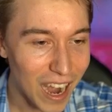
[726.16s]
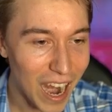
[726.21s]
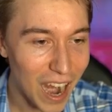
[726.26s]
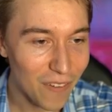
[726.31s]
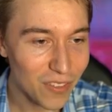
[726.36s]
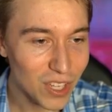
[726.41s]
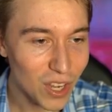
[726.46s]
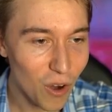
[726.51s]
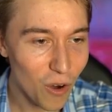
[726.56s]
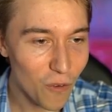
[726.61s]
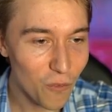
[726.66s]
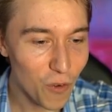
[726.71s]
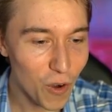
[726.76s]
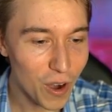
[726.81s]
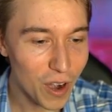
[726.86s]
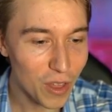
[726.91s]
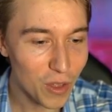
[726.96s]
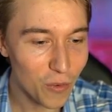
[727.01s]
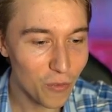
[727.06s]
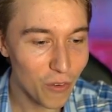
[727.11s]
I have to go in for
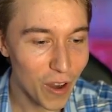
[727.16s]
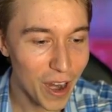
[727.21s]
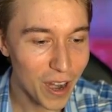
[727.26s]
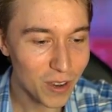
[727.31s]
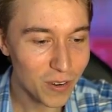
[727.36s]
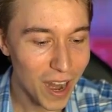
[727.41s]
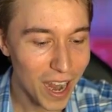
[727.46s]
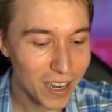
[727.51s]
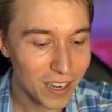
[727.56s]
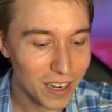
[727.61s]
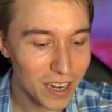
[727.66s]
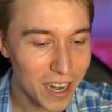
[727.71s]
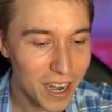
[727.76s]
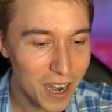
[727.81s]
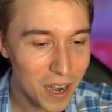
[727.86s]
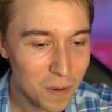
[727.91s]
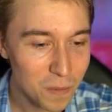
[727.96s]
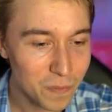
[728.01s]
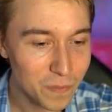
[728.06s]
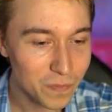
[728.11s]
another firecracker
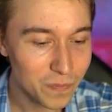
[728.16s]
here?